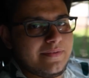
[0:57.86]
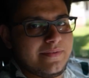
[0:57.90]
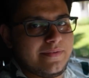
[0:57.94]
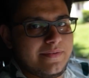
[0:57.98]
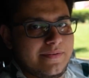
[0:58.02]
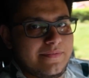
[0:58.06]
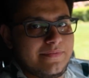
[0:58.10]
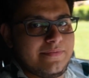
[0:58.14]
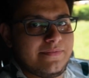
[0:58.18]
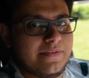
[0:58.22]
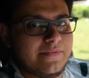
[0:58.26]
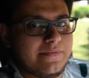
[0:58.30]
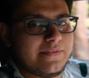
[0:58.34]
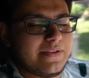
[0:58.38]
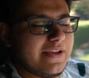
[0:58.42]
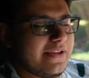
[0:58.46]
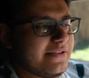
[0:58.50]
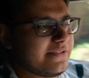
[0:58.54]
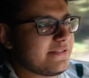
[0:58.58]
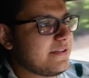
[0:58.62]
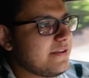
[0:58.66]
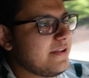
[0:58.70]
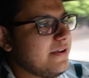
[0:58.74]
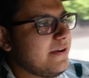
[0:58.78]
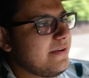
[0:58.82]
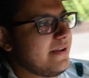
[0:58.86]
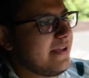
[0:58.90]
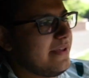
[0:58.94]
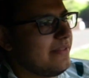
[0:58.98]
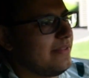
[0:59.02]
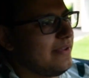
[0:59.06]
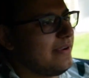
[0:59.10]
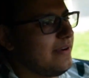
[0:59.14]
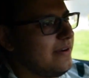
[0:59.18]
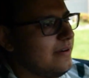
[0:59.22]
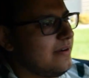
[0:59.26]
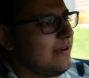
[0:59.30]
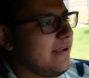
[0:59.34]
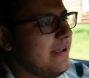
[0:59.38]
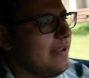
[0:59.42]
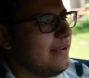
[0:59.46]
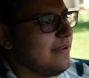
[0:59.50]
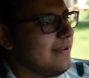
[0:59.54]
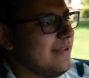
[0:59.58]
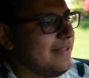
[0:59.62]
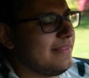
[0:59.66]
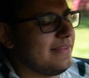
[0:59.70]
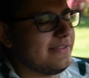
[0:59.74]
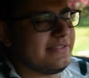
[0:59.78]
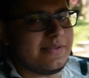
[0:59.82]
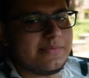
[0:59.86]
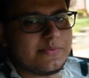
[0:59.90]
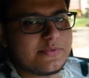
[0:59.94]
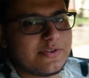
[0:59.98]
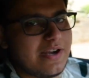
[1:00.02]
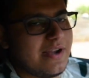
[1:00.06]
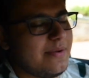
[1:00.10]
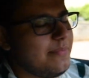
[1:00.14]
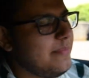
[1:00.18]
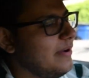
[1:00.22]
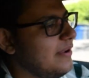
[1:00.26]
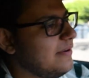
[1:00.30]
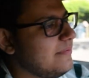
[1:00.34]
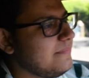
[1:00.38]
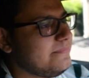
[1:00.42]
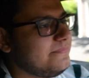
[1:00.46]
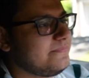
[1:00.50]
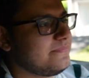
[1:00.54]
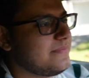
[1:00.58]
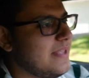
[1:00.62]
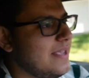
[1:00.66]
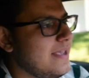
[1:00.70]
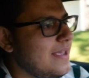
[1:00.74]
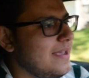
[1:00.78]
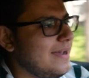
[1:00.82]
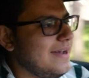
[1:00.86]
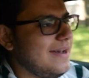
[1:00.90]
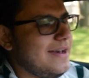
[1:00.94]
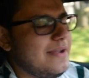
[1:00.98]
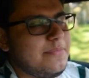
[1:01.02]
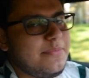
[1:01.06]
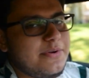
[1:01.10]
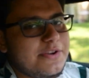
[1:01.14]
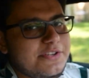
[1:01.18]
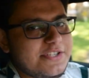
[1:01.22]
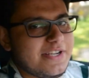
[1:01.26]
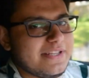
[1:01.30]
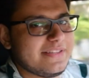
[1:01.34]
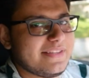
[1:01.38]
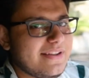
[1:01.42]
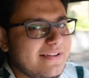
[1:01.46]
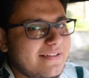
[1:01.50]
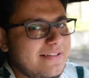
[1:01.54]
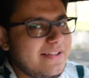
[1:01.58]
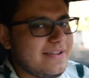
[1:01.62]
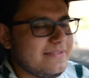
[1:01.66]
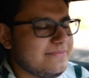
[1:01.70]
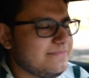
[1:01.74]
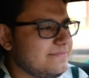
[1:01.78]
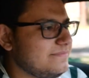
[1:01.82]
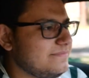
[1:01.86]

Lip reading: If you guys could go down there and hit the subscribe button, I appreciate that a lot.